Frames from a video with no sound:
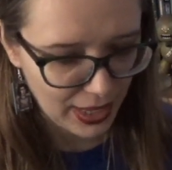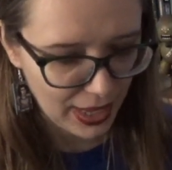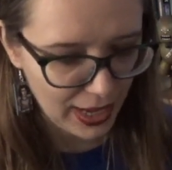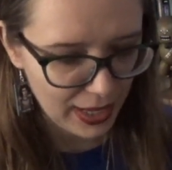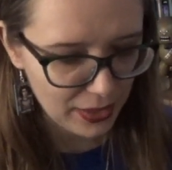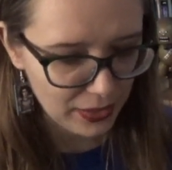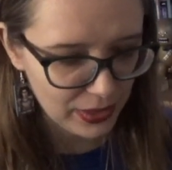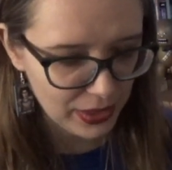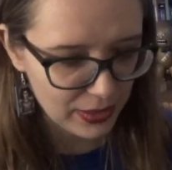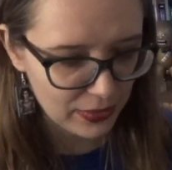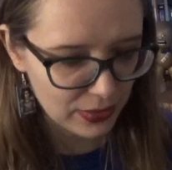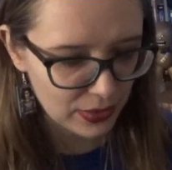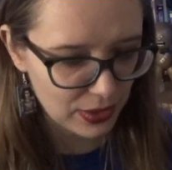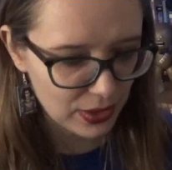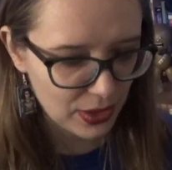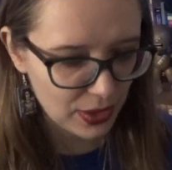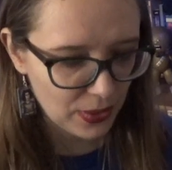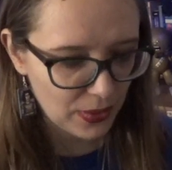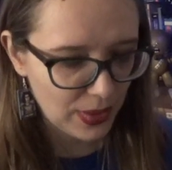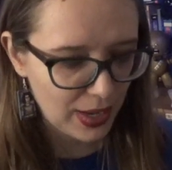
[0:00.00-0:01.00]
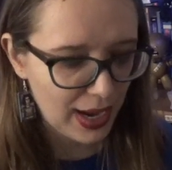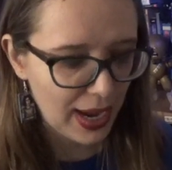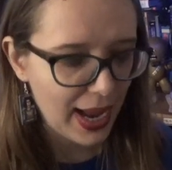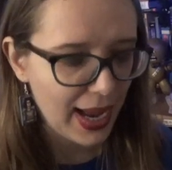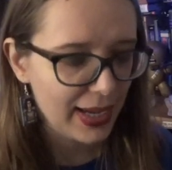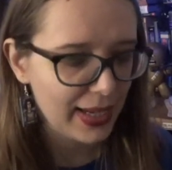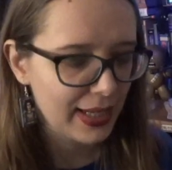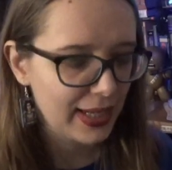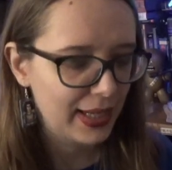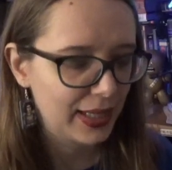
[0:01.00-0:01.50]
I don't even know
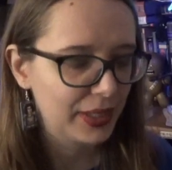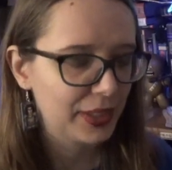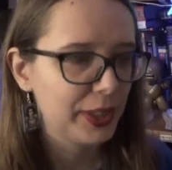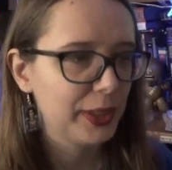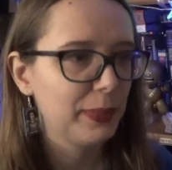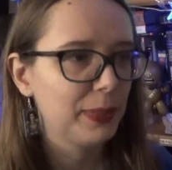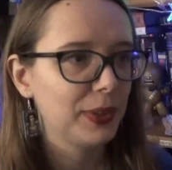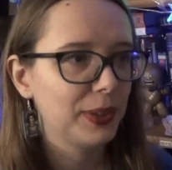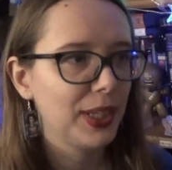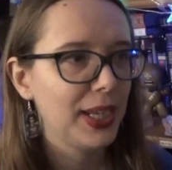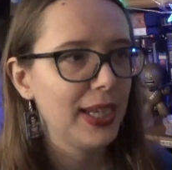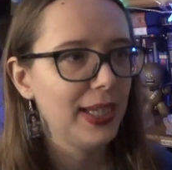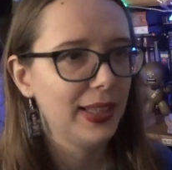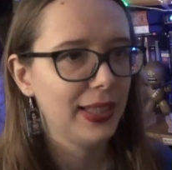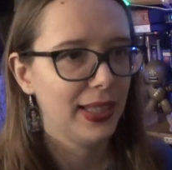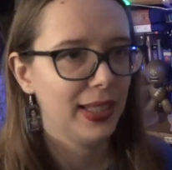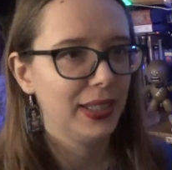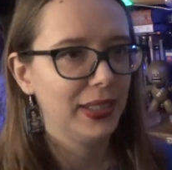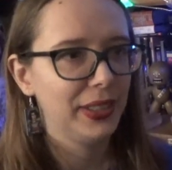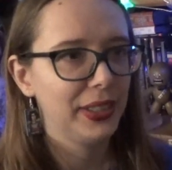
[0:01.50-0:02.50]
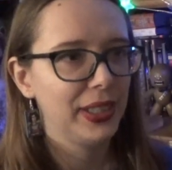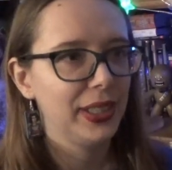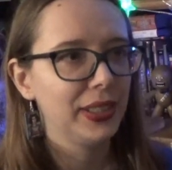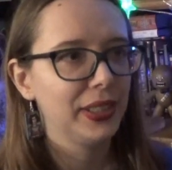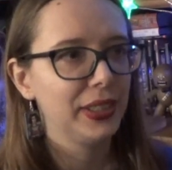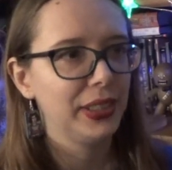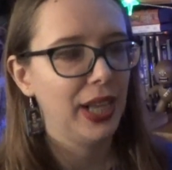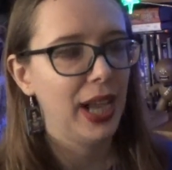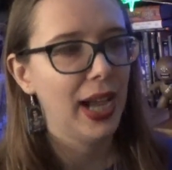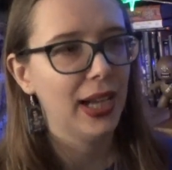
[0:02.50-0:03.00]
how to explain this
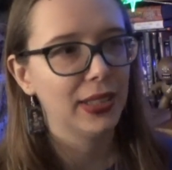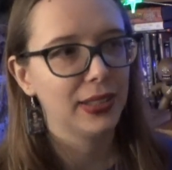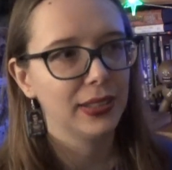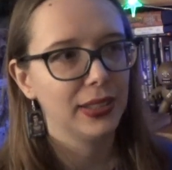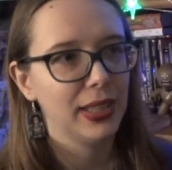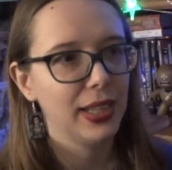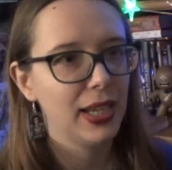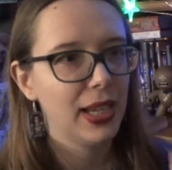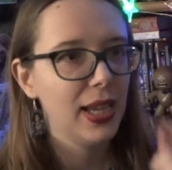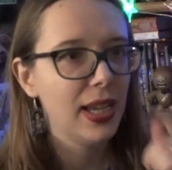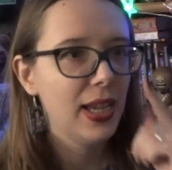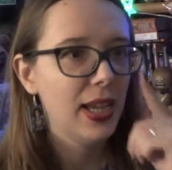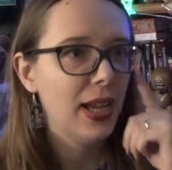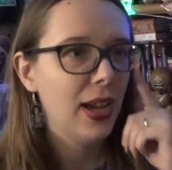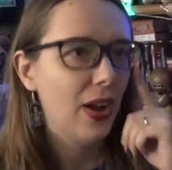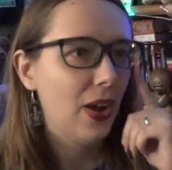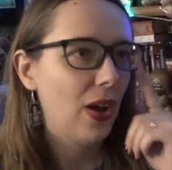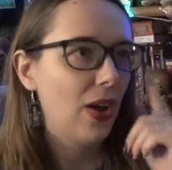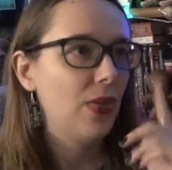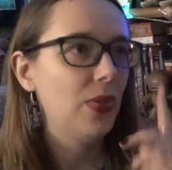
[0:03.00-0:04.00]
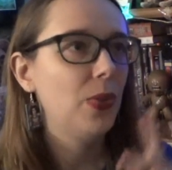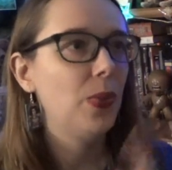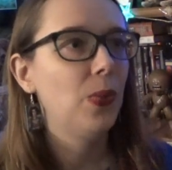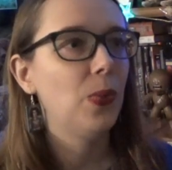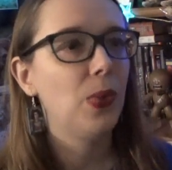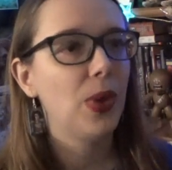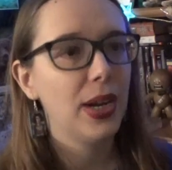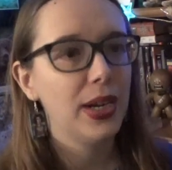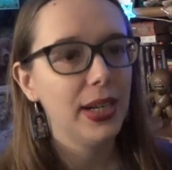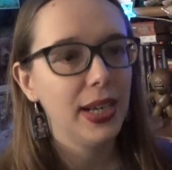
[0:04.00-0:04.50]
exactly. On the
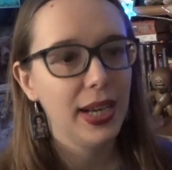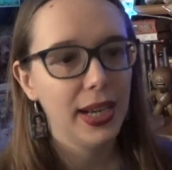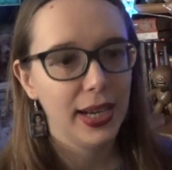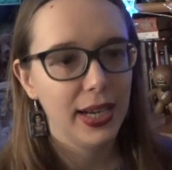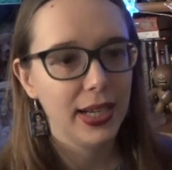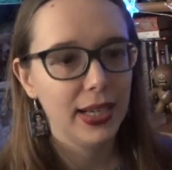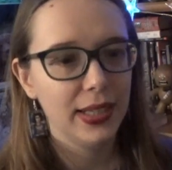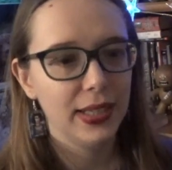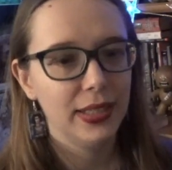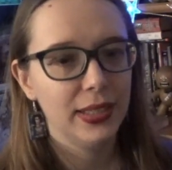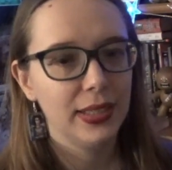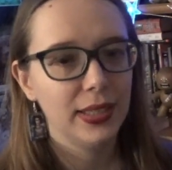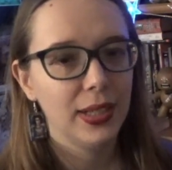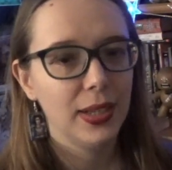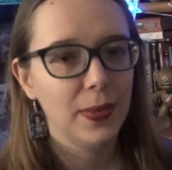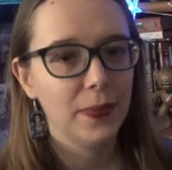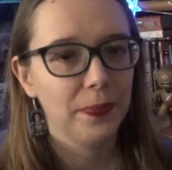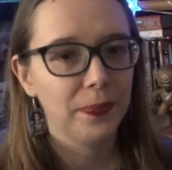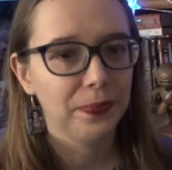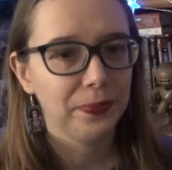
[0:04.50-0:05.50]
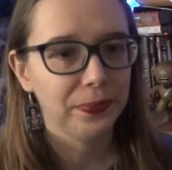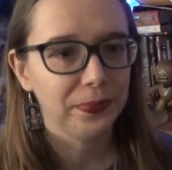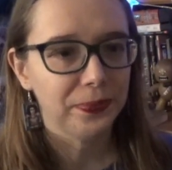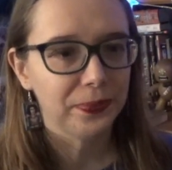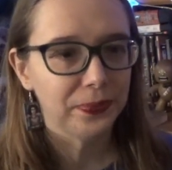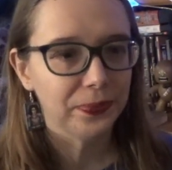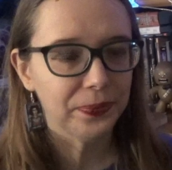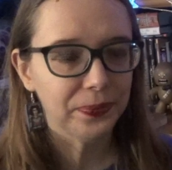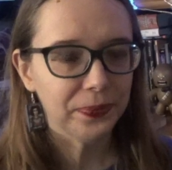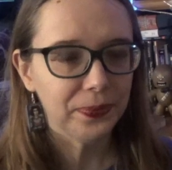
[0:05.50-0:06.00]
one hand,
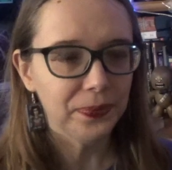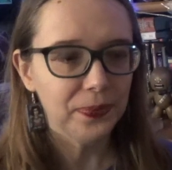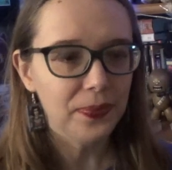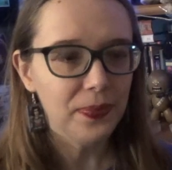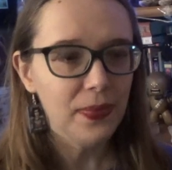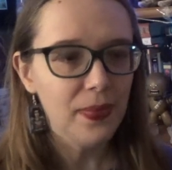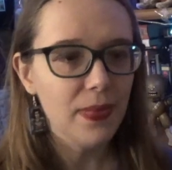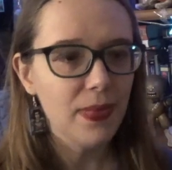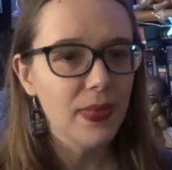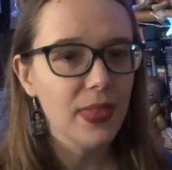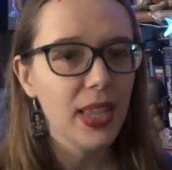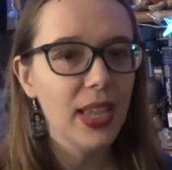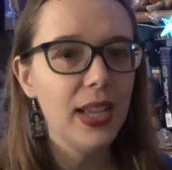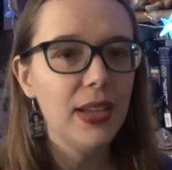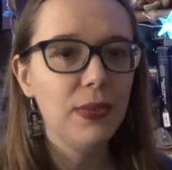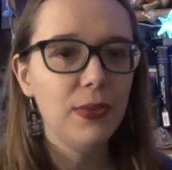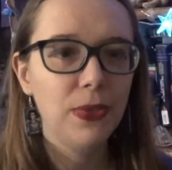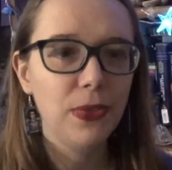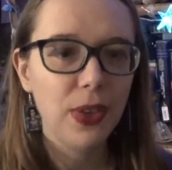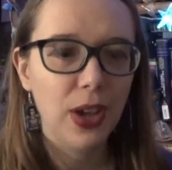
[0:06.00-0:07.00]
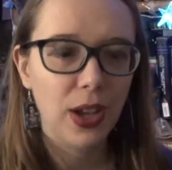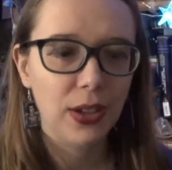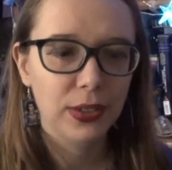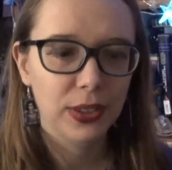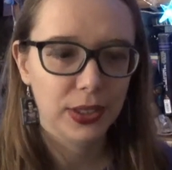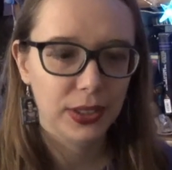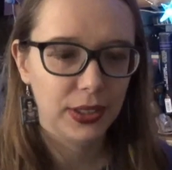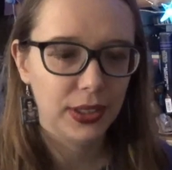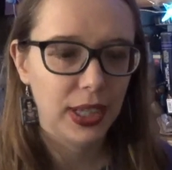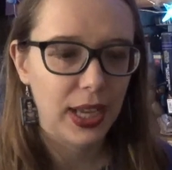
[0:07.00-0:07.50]
it
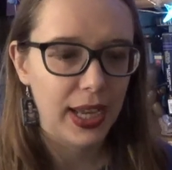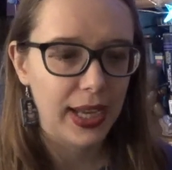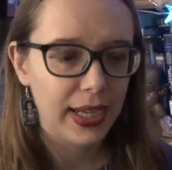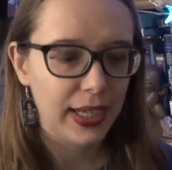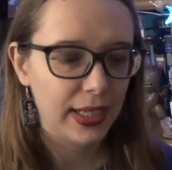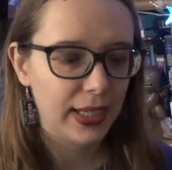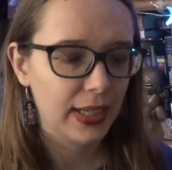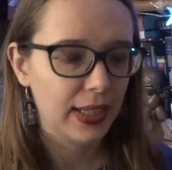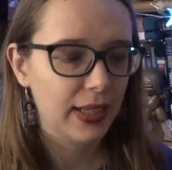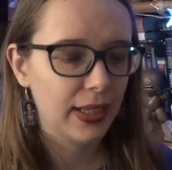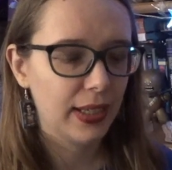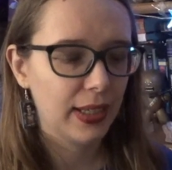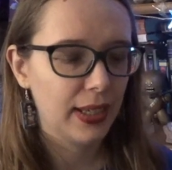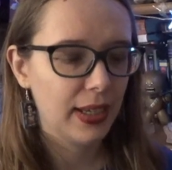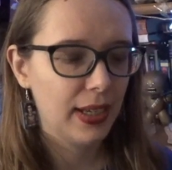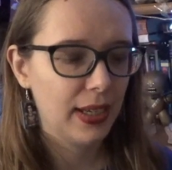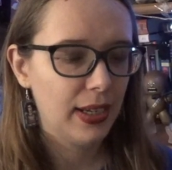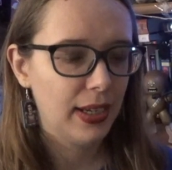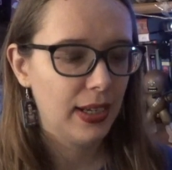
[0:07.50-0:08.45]
felt like